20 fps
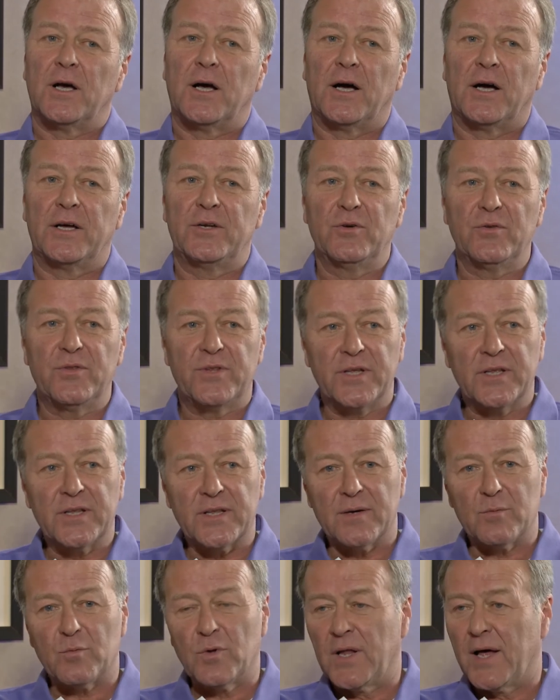I don't think
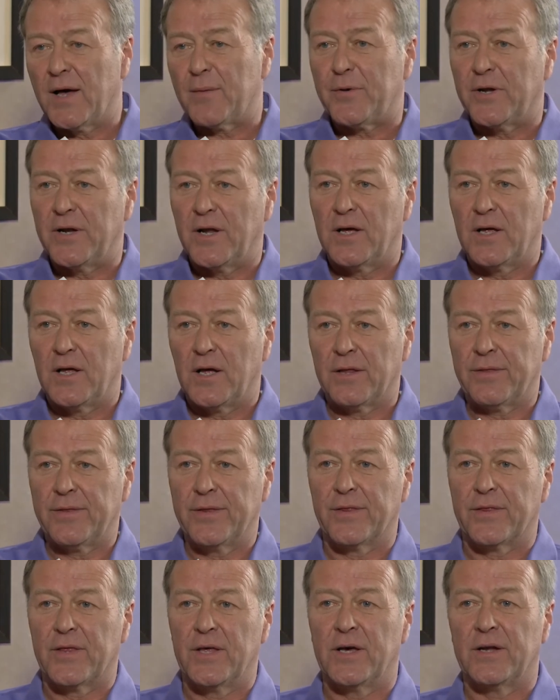that will happen. I
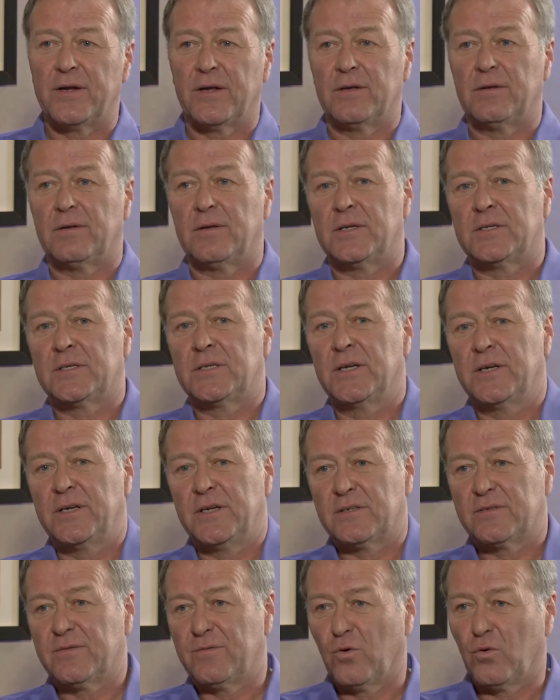think they had a
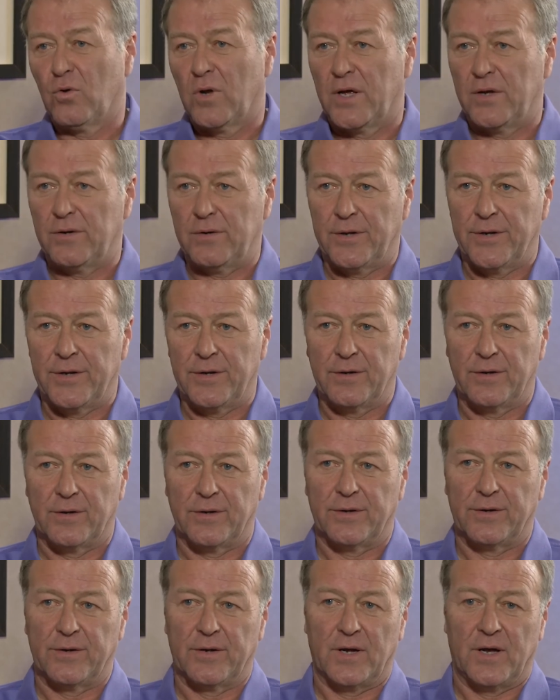serious fallout, and
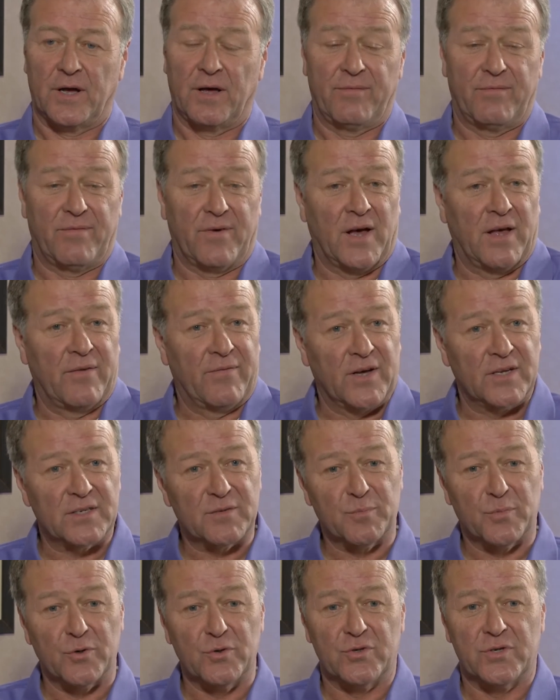I've
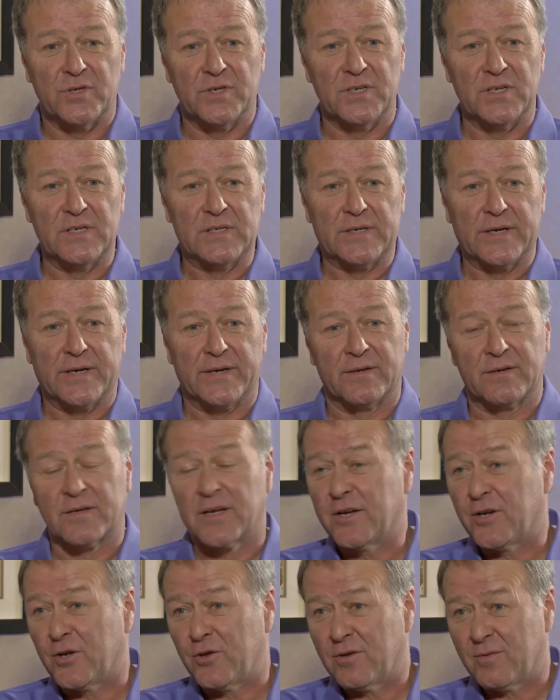asked Butch, and he said
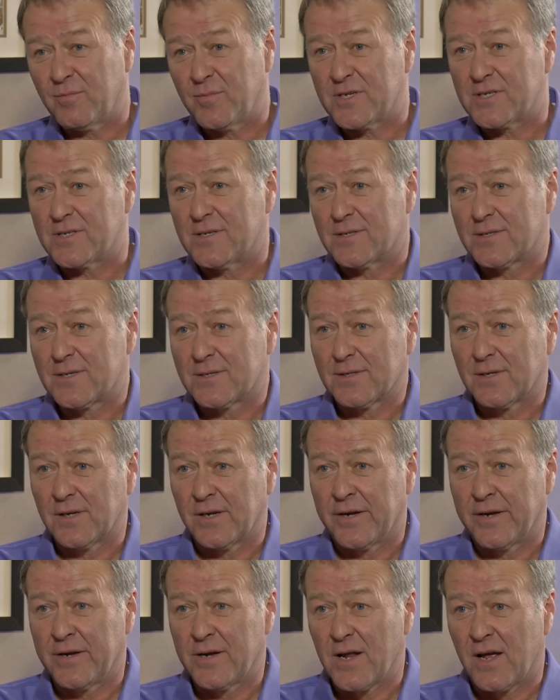none of your business,
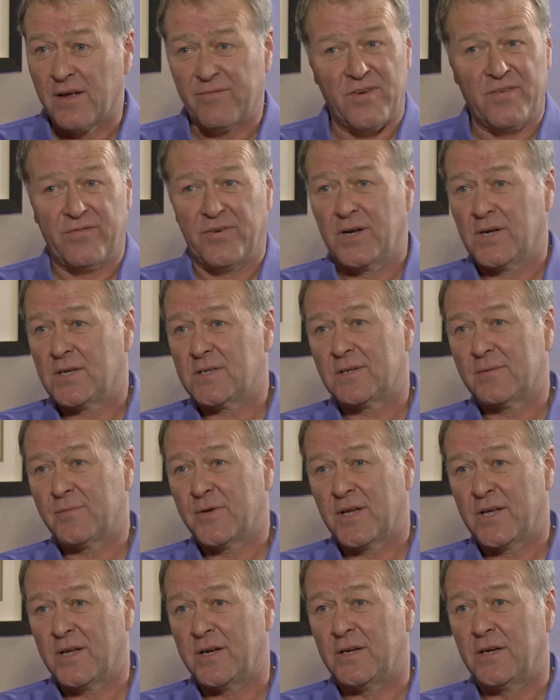and I've never asked him
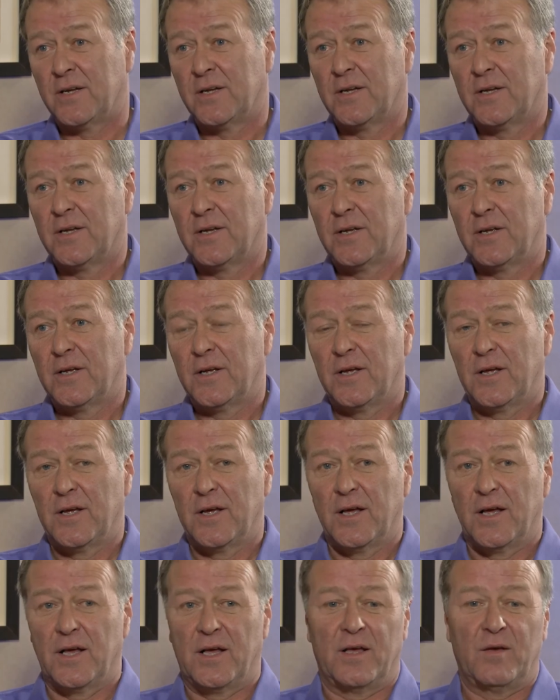again.
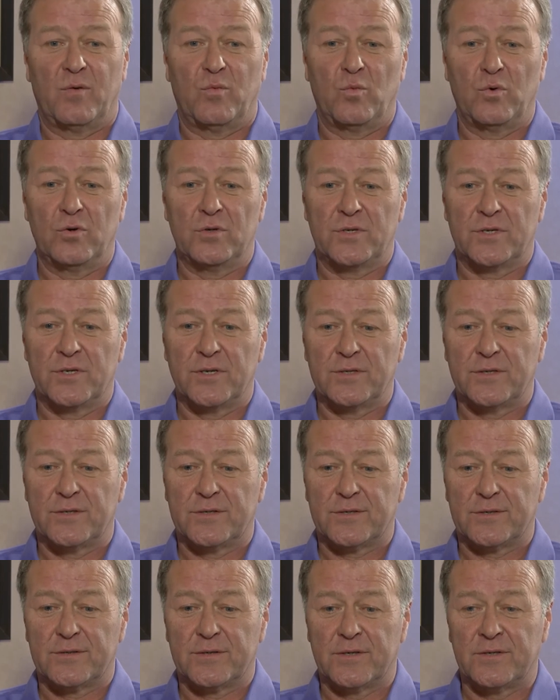Woods
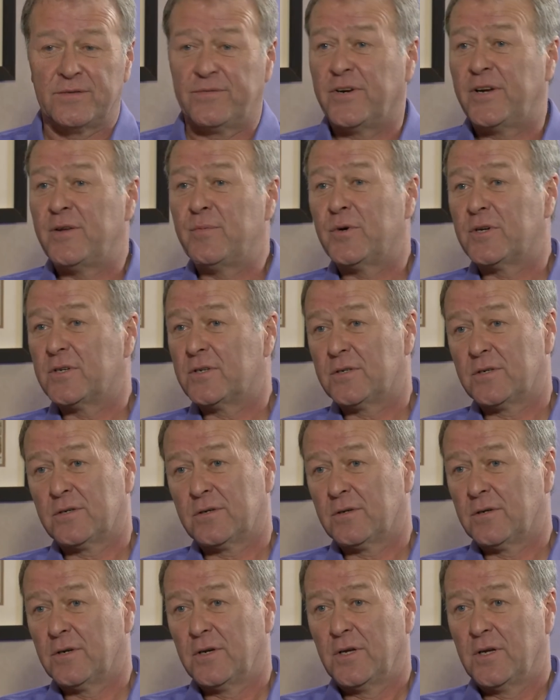is very much
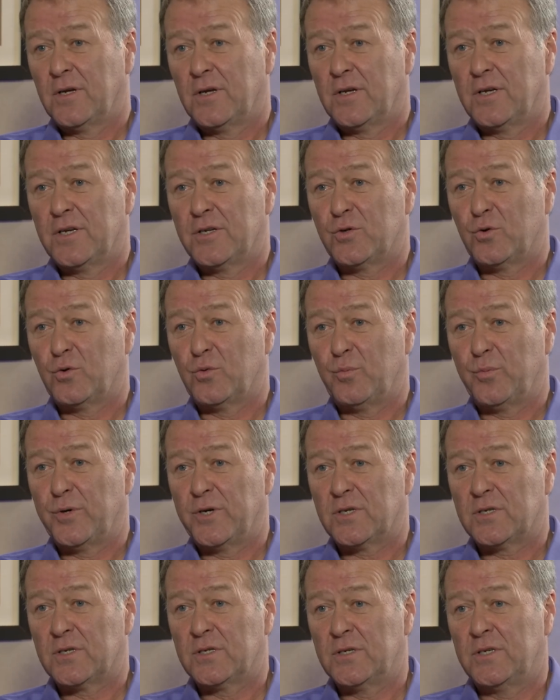his own
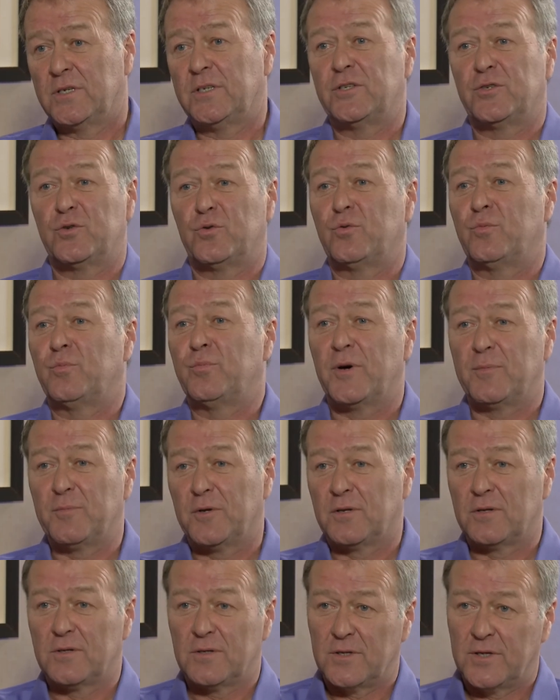person in his own
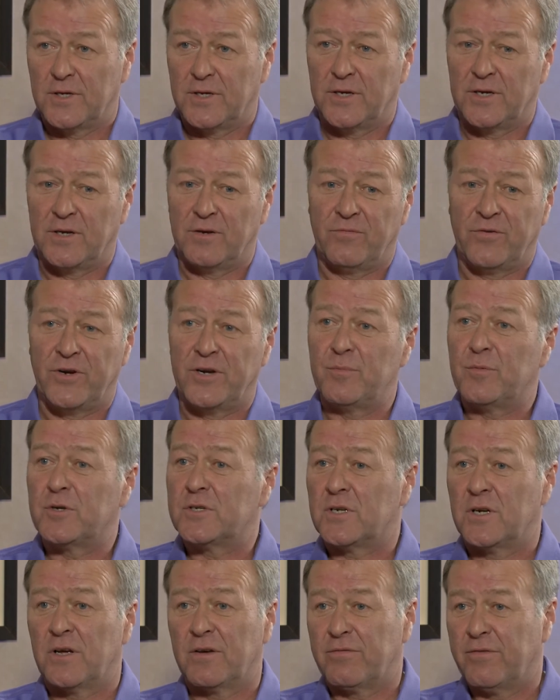bubble, very
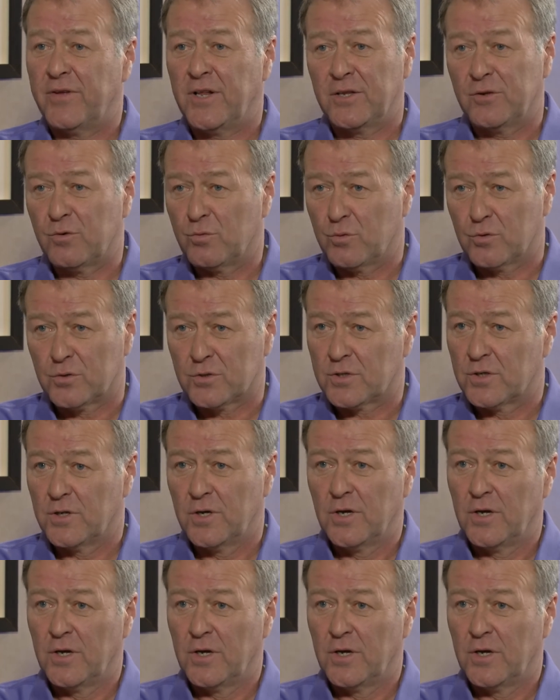much like Faldo was